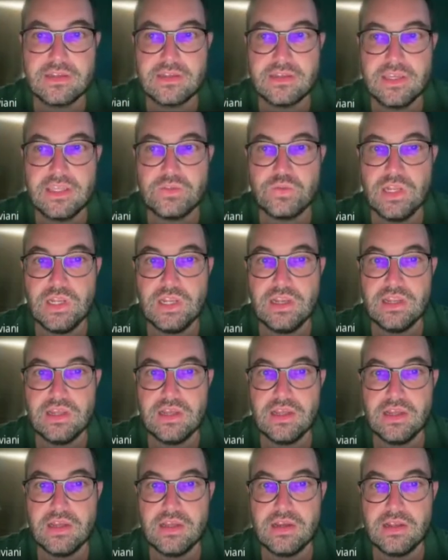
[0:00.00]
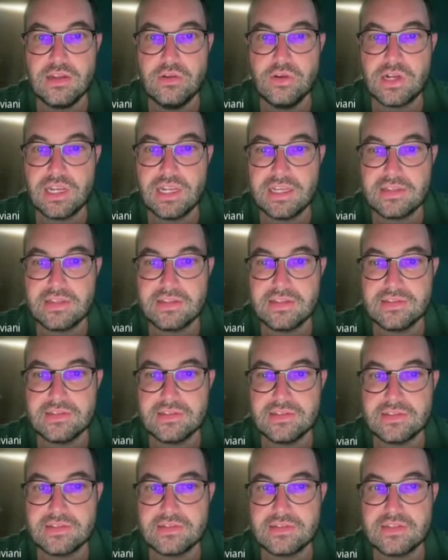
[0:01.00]
it will look like
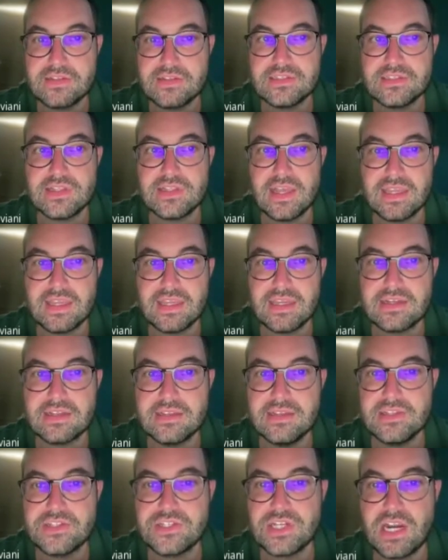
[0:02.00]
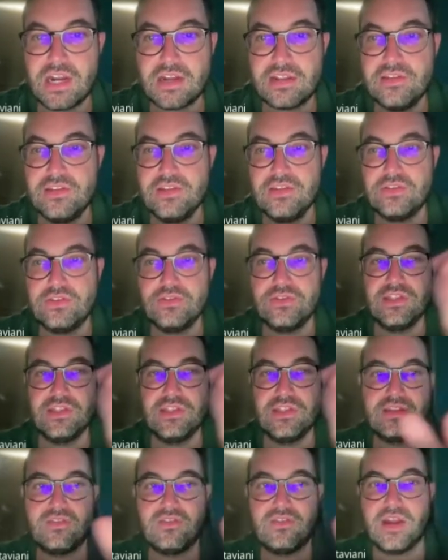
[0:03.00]
this. It's like the chart into the
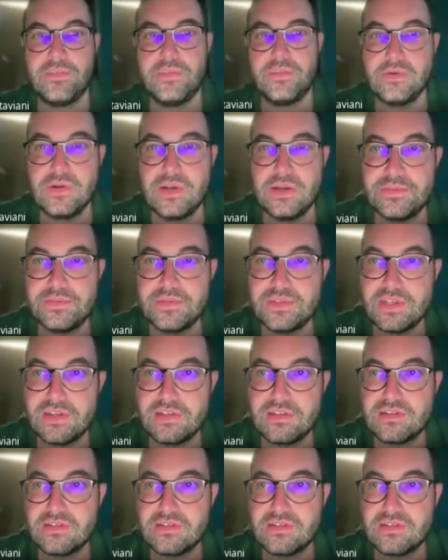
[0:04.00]
Datawrapper website.